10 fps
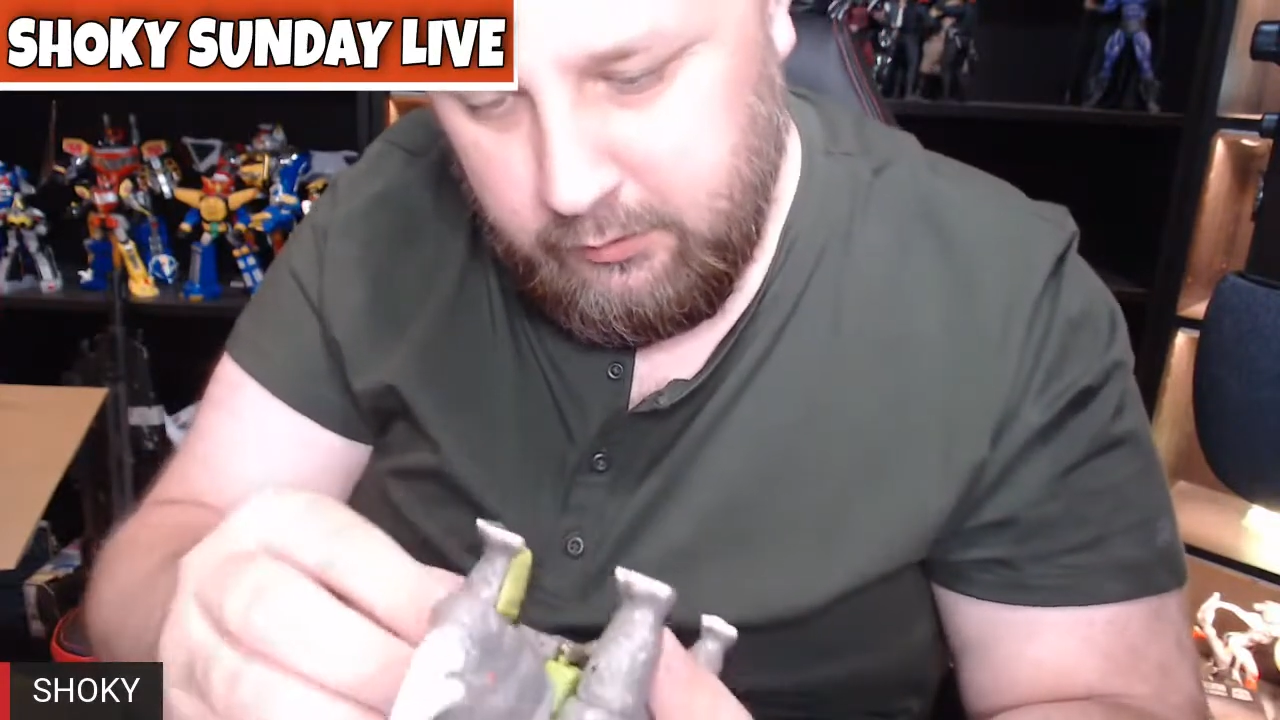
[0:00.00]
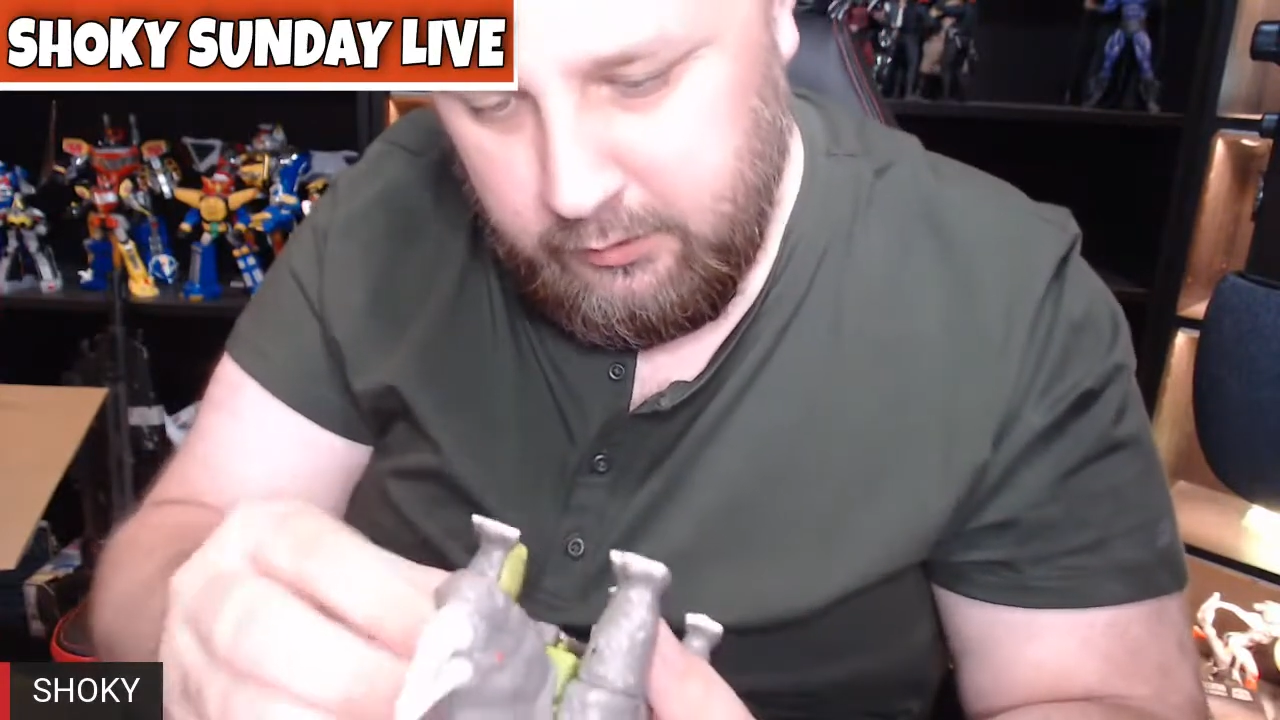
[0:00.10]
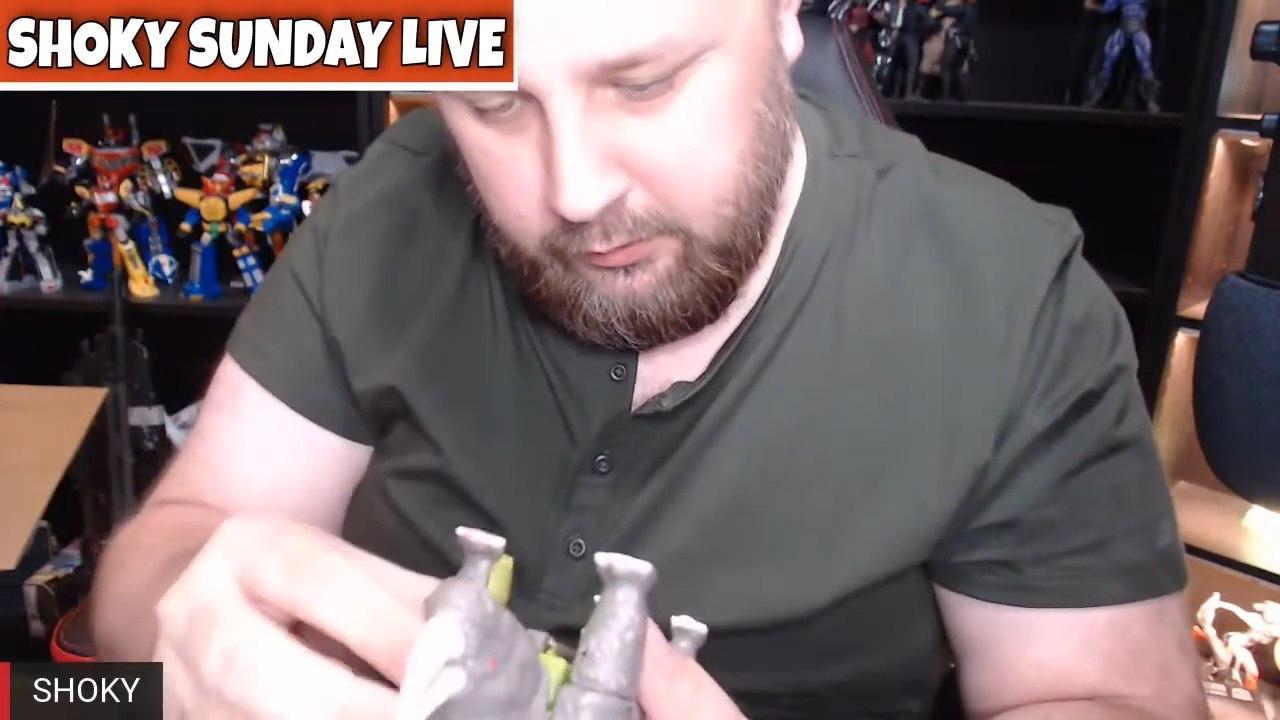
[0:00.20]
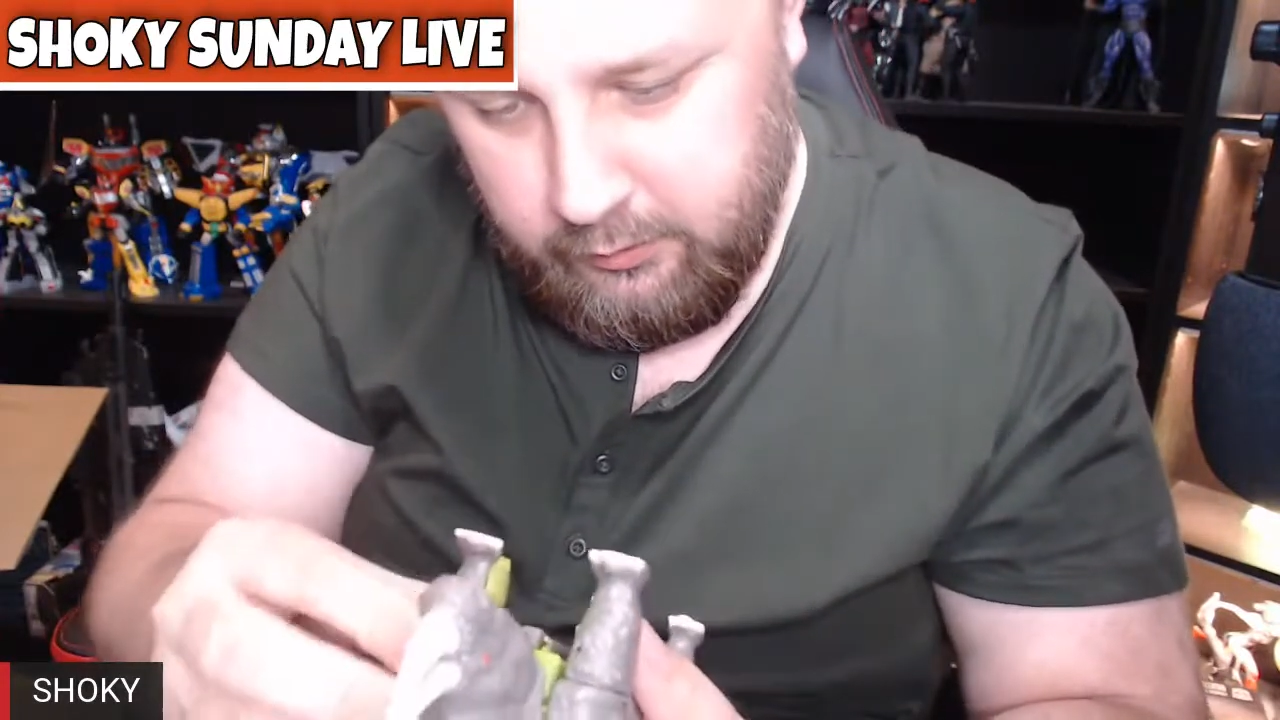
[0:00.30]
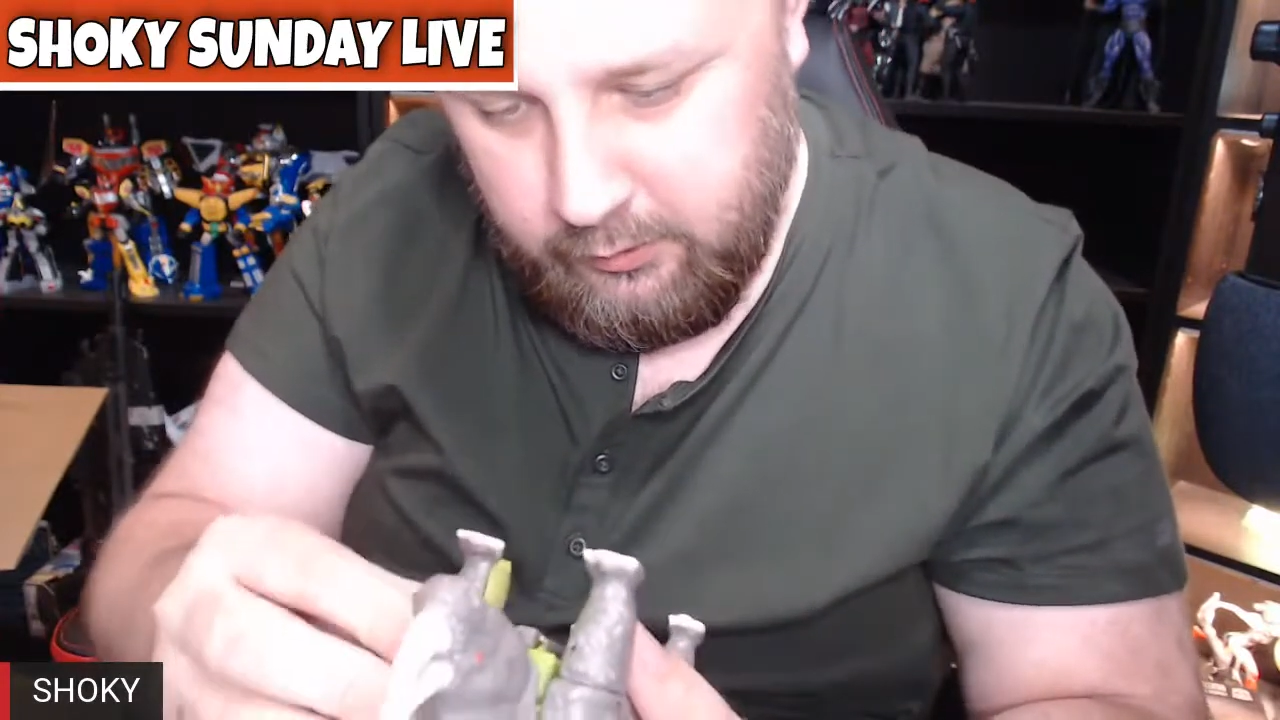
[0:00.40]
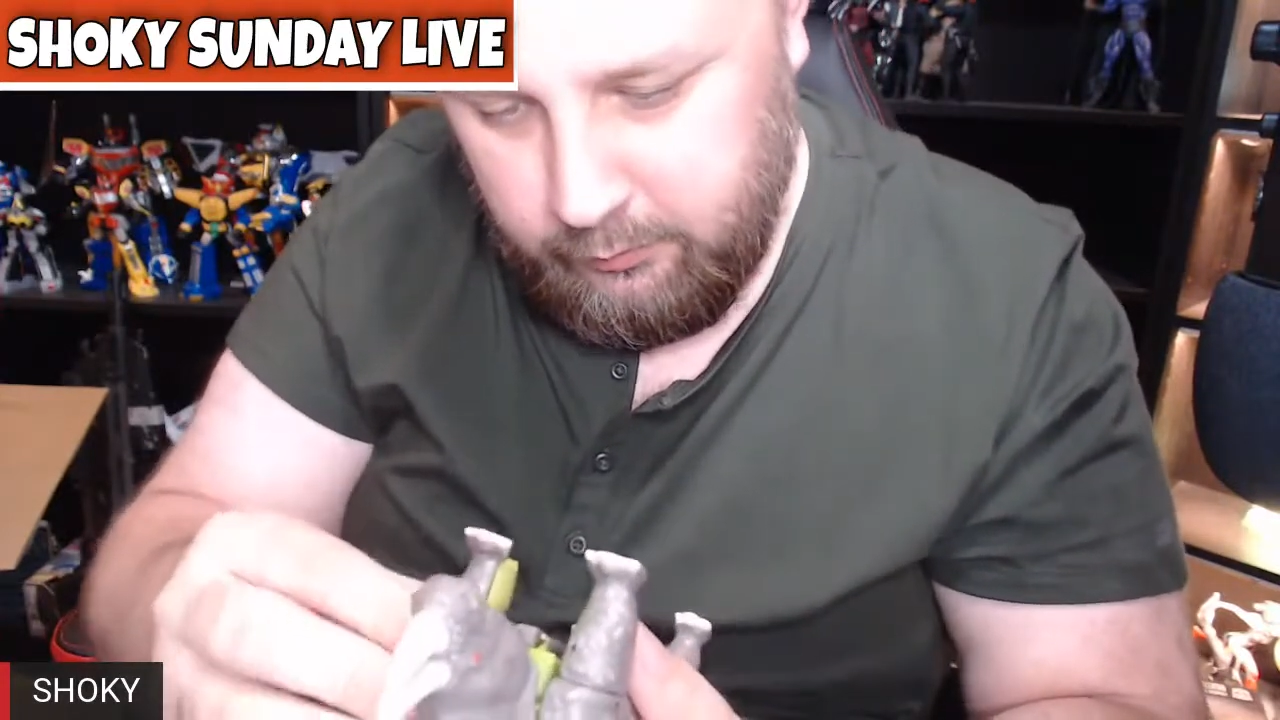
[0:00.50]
around, you end